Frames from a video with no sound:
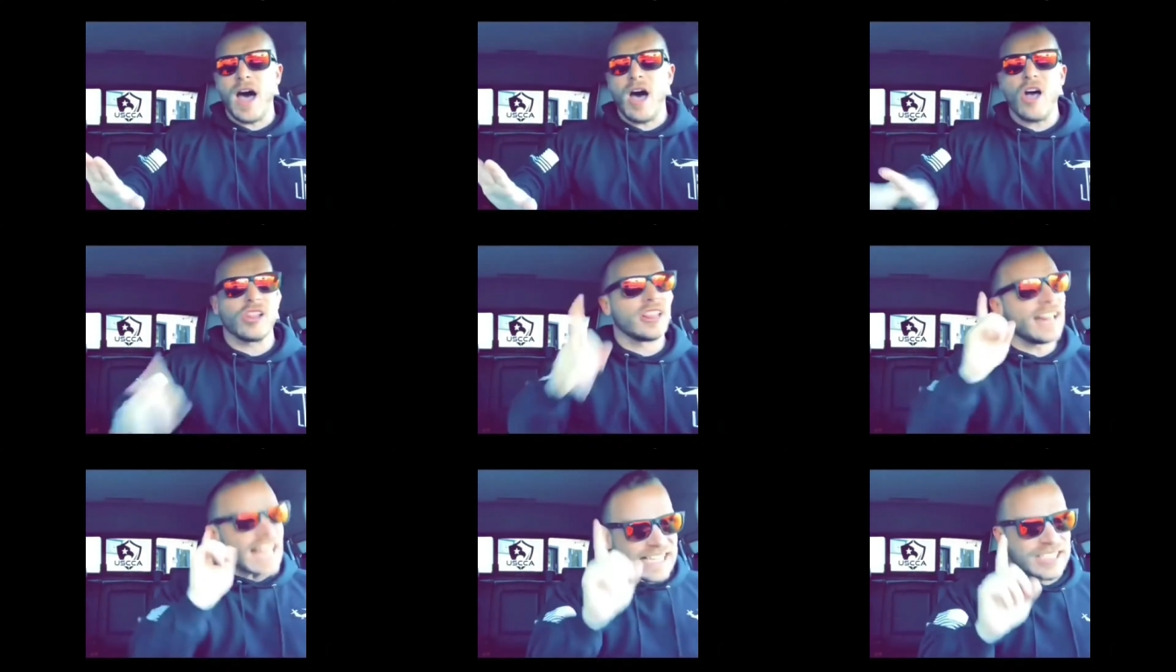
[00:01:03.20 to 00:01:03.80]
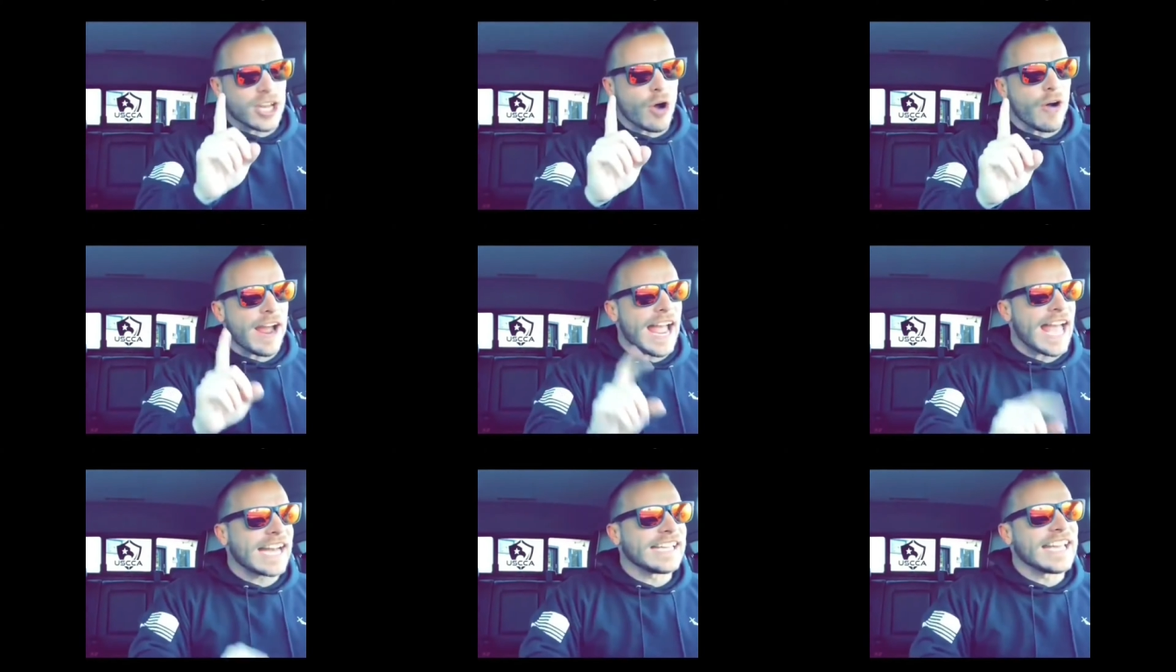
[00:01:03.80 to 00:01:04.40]
all, let's go
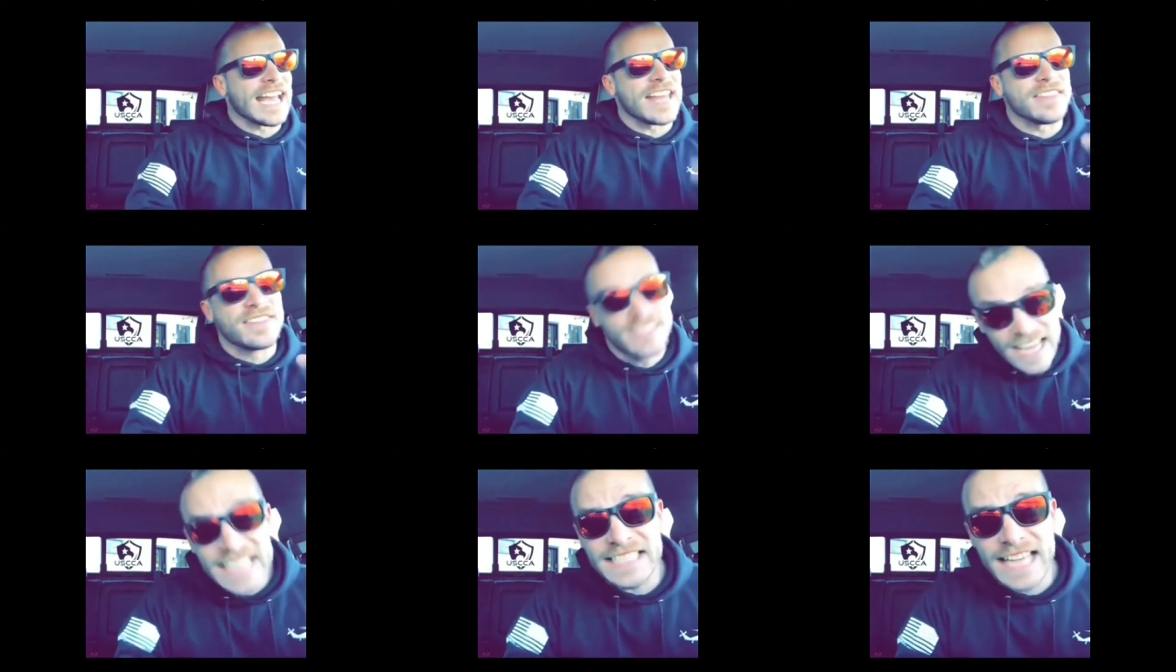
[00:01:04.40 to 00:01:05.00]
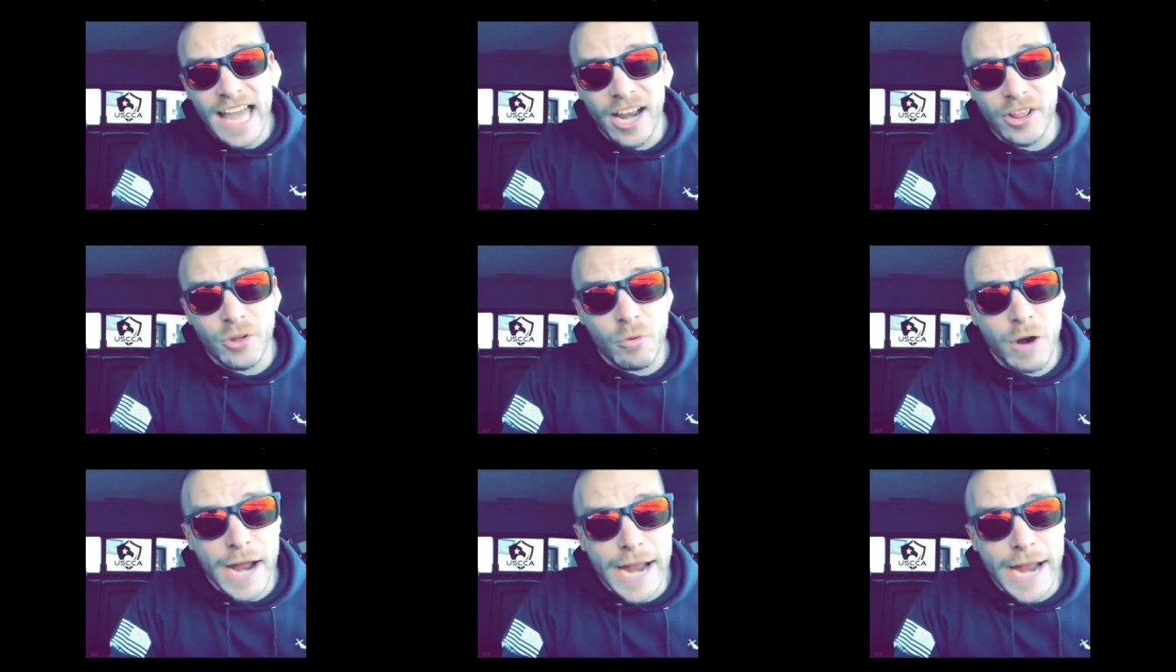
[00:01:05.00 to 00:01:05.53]
ahead and get this out of the